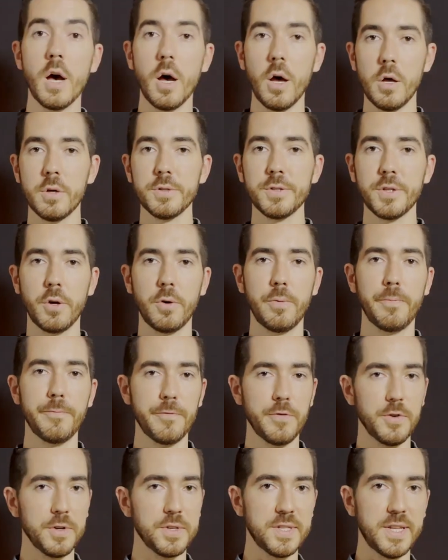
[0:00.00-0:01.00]
Also,
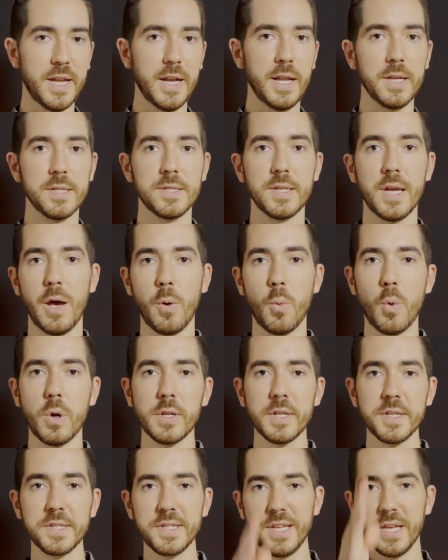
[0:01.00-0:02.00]
for aesthetics, I wanted
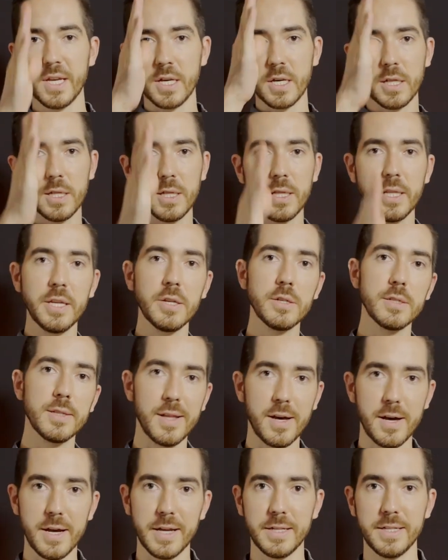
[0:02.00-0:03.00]
to see a clear
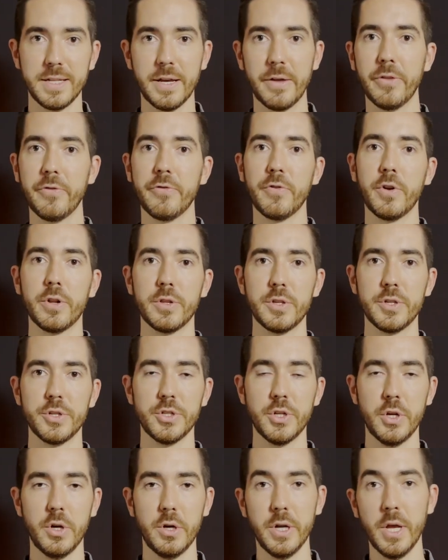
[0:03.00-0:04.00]
line down the front of the
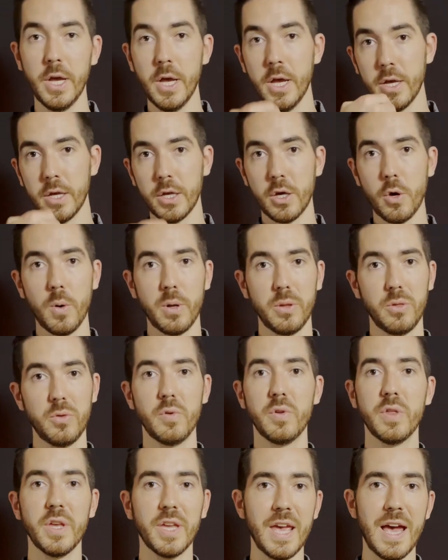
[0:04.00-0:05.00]
shirt going through
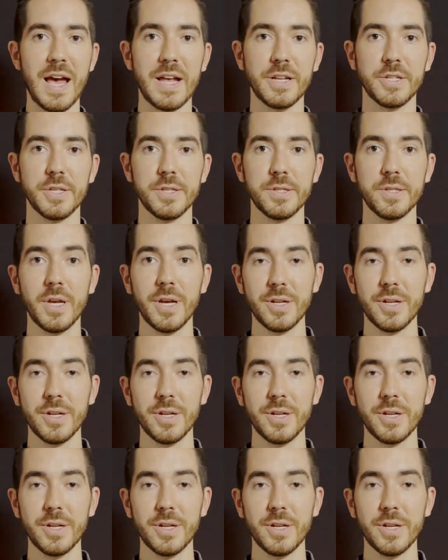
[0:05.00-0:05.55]
the catches,